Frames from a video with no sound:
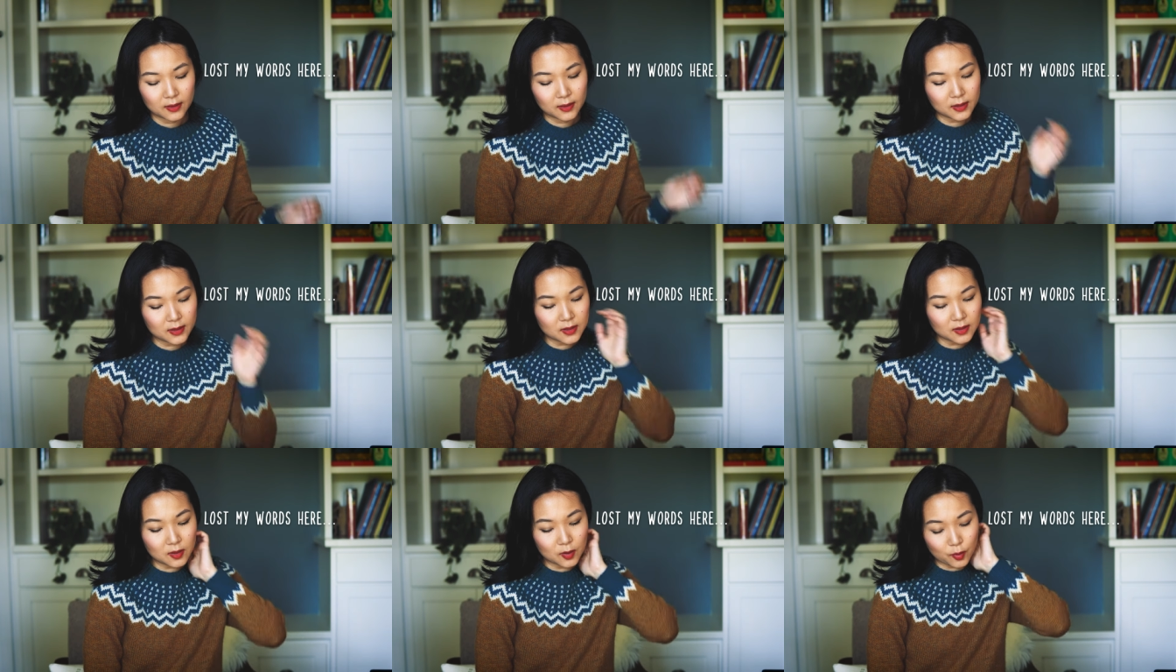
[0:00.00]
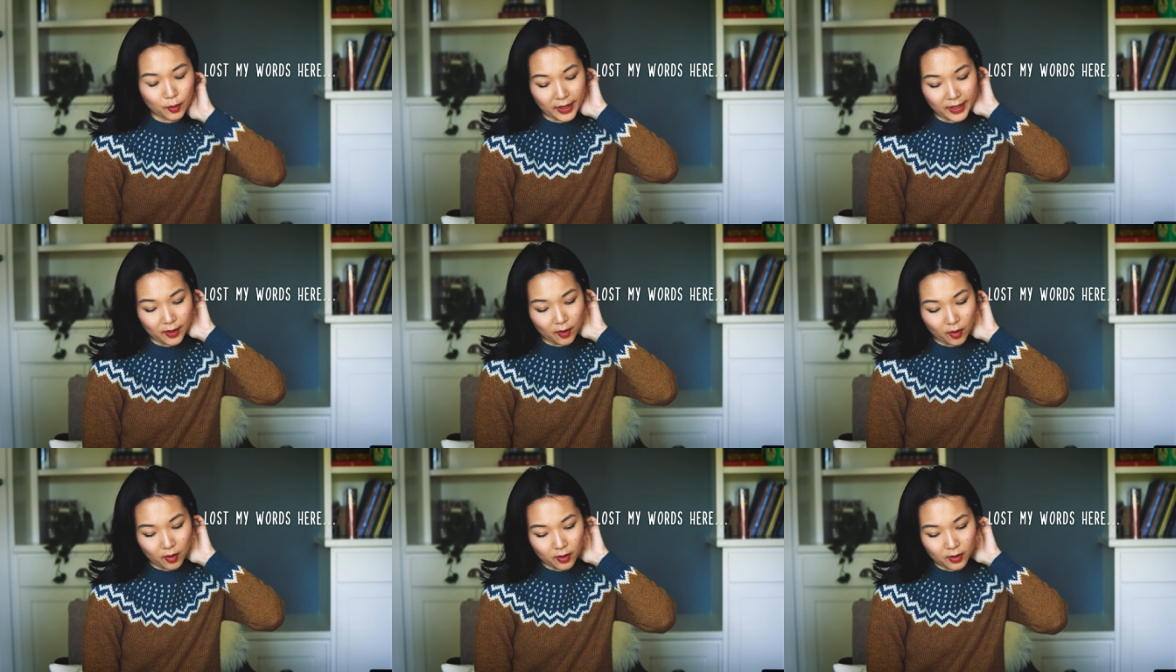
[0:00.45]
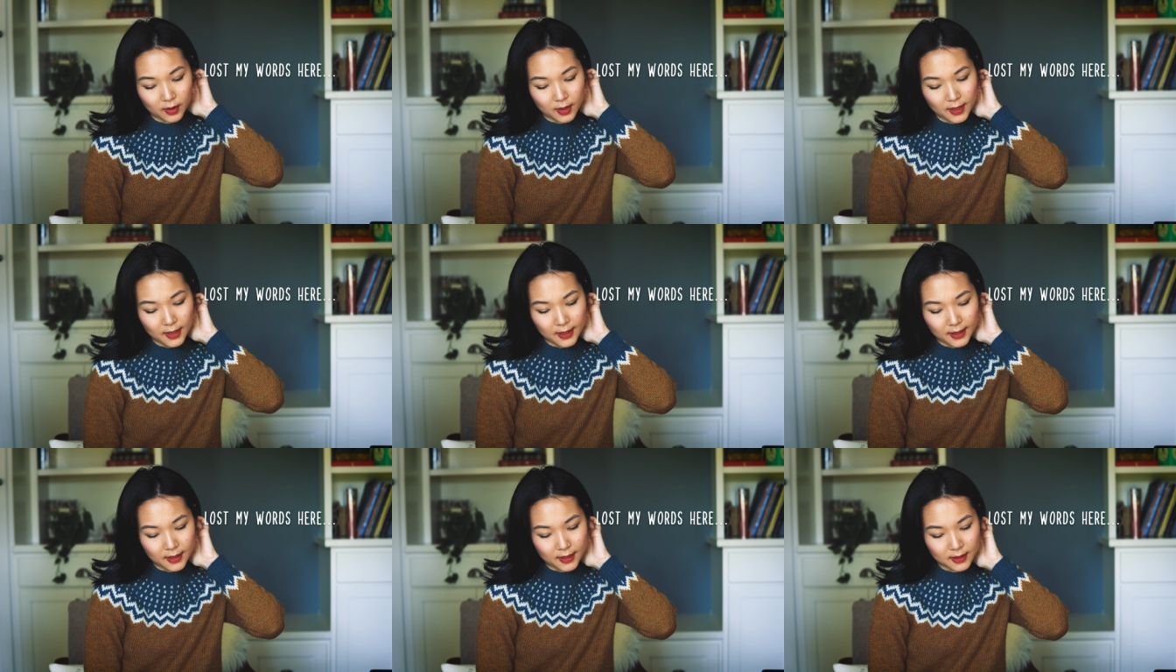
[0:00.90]
this is a great yarn.
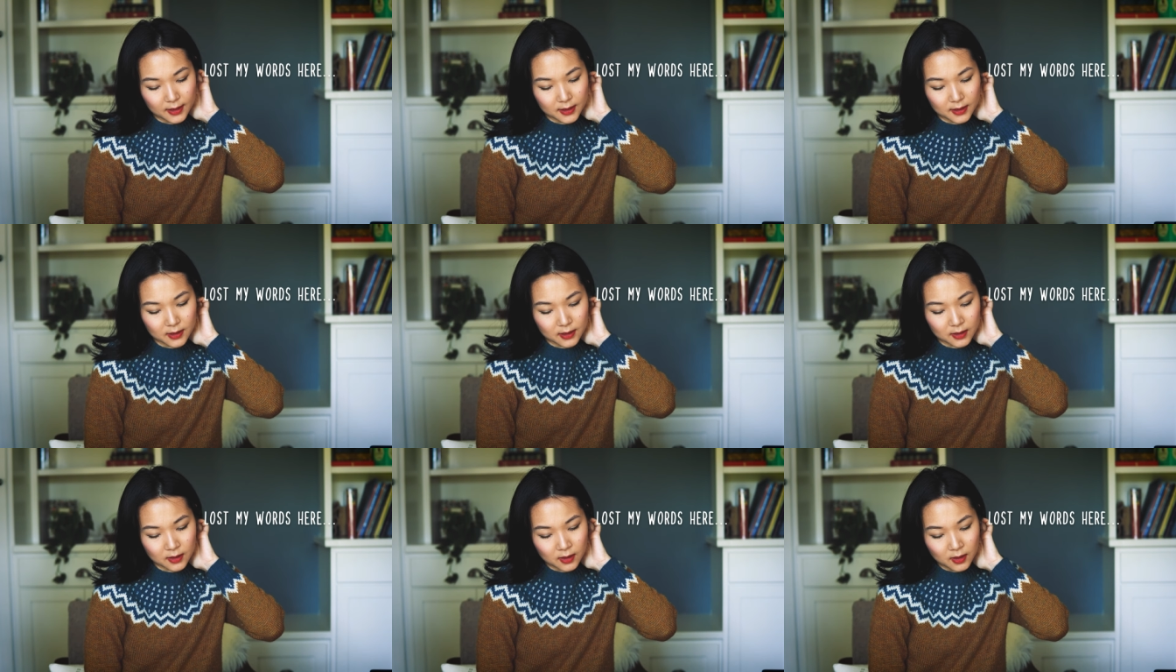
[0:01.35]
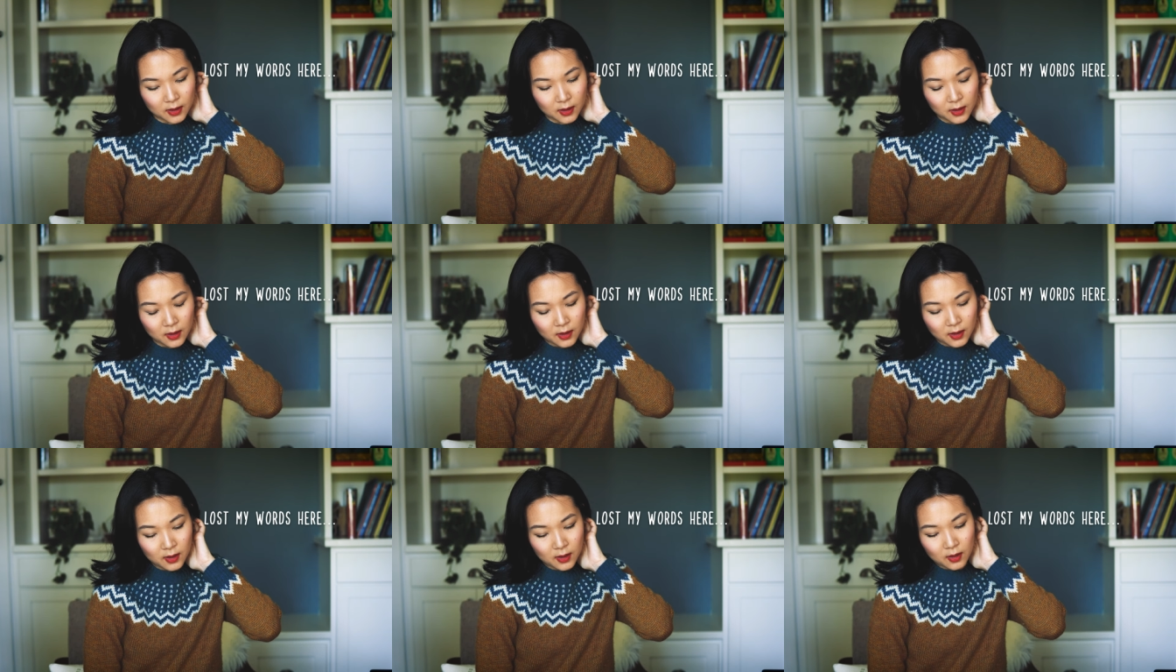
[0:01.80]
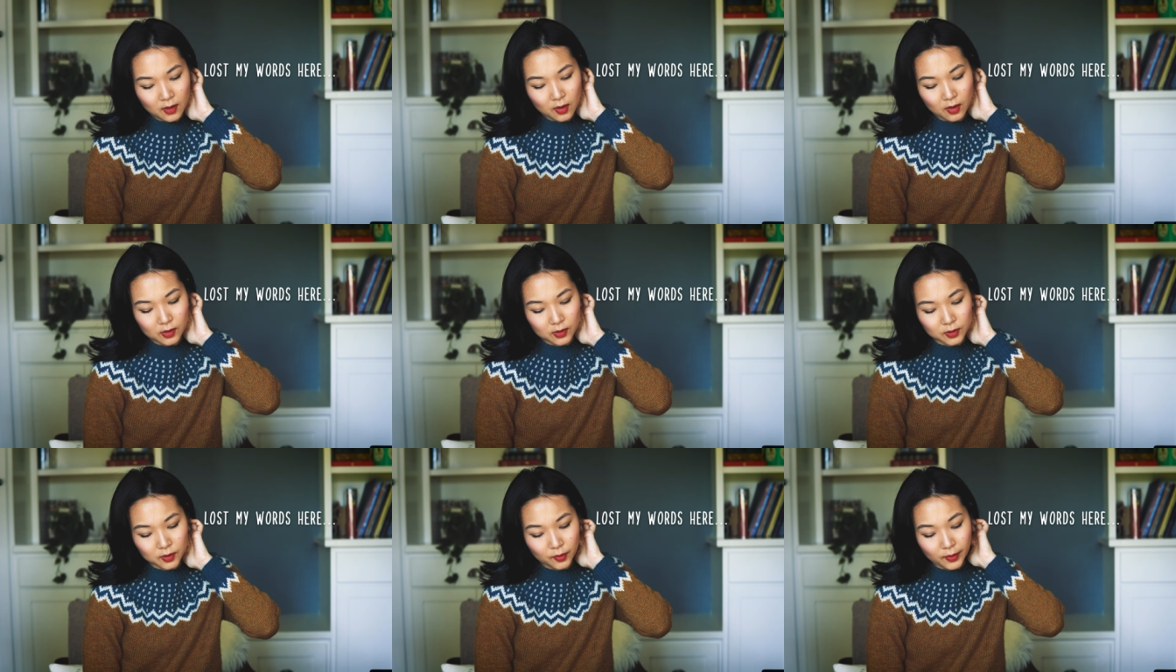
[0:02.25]
It is
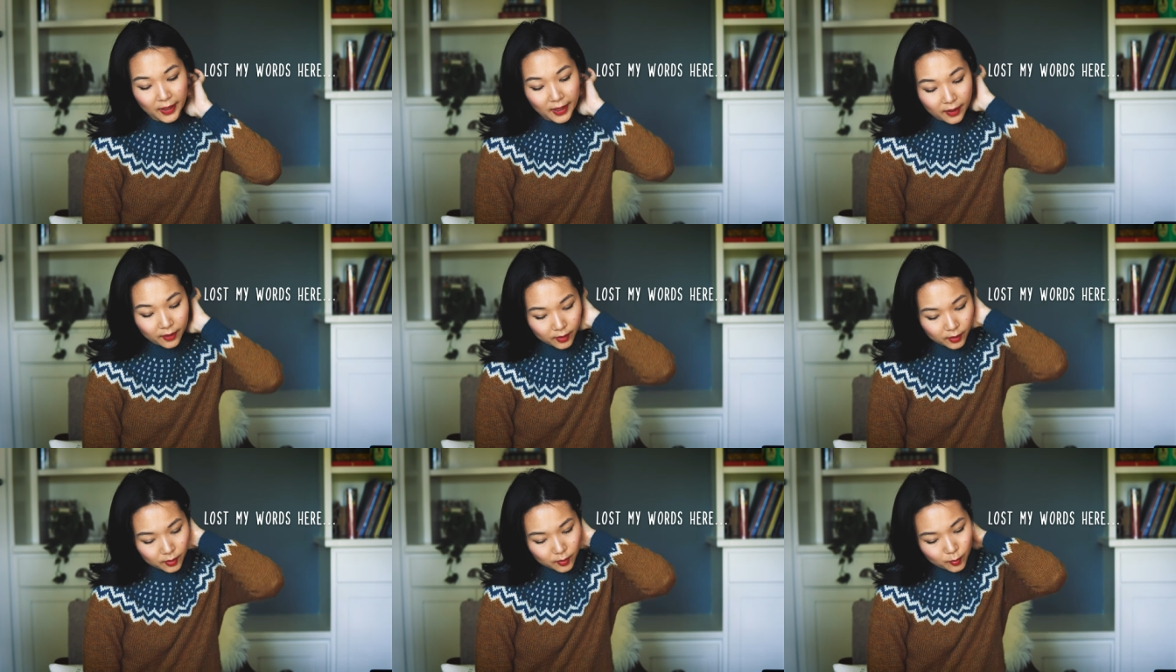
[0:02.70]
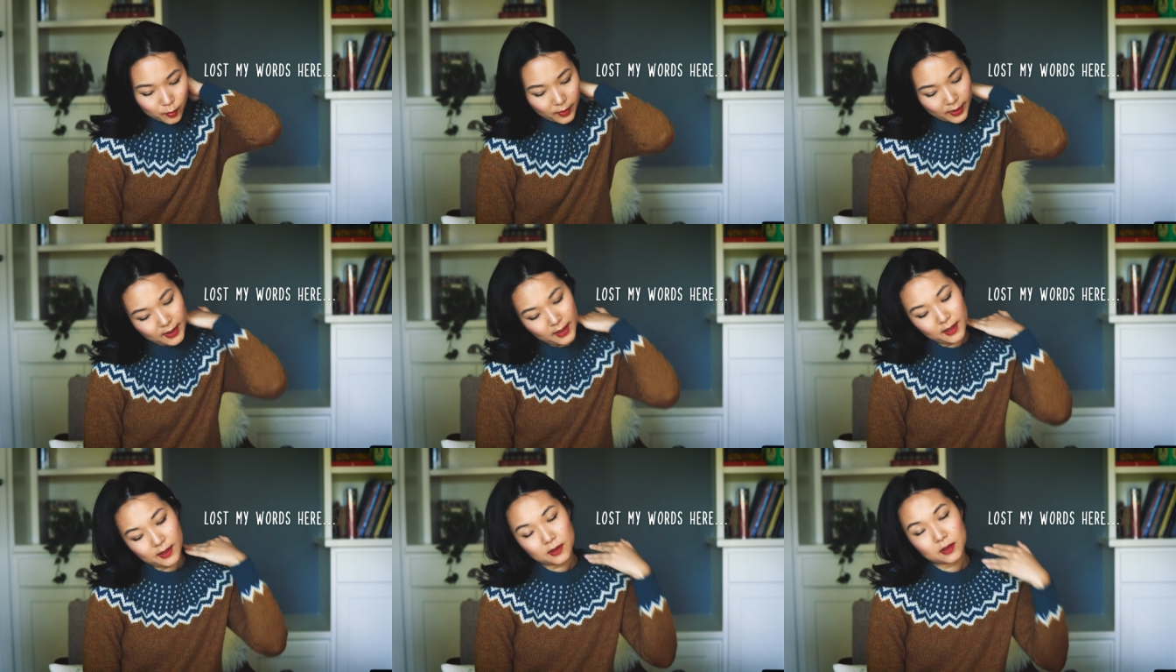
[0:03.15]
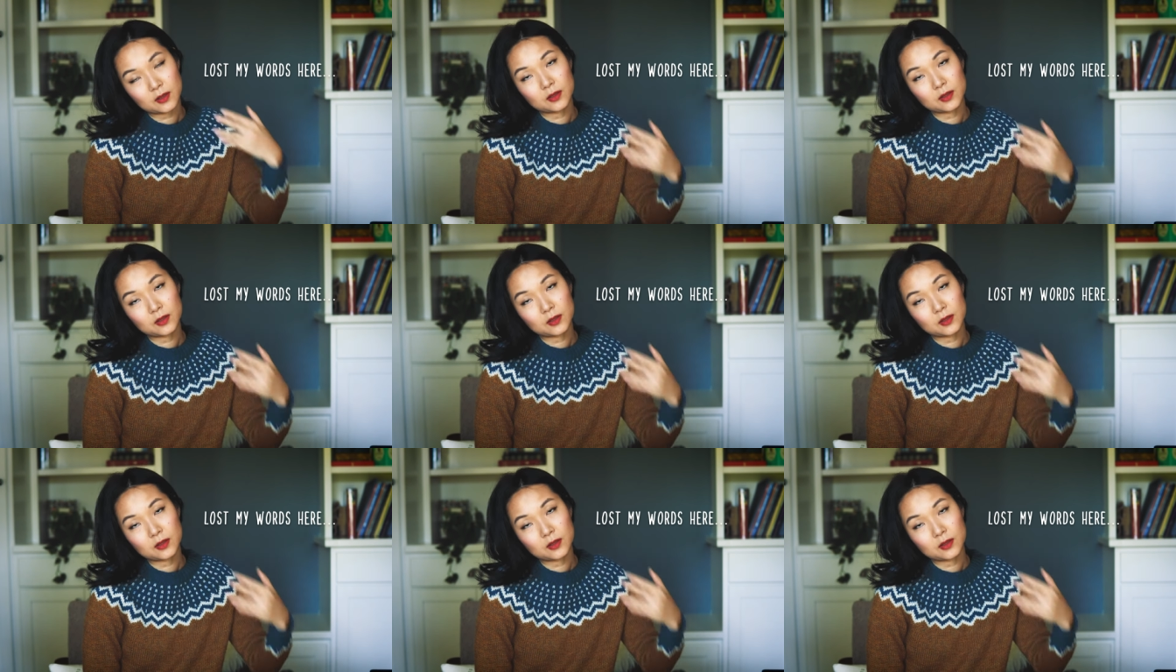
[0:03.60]
also Aran weight,